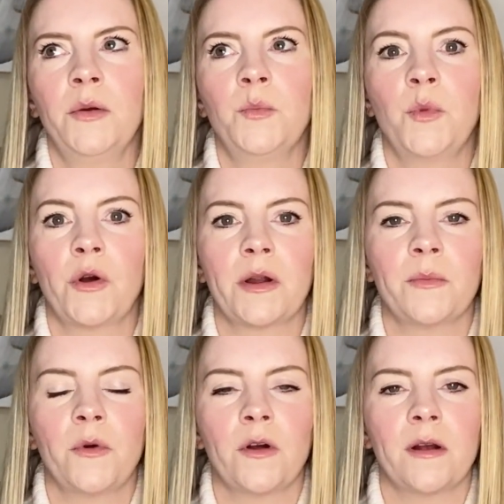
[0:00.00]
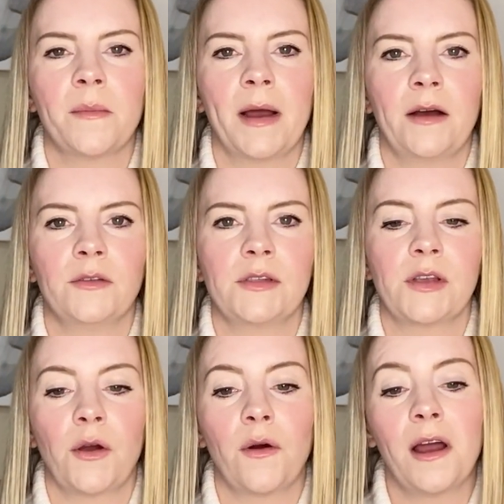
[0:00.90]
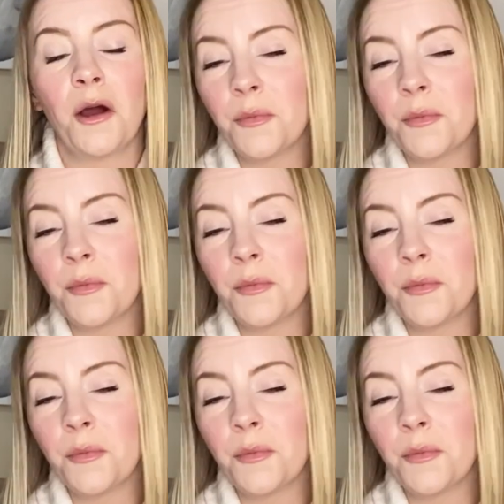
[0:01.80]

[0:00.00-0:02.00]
more and more about. So I hope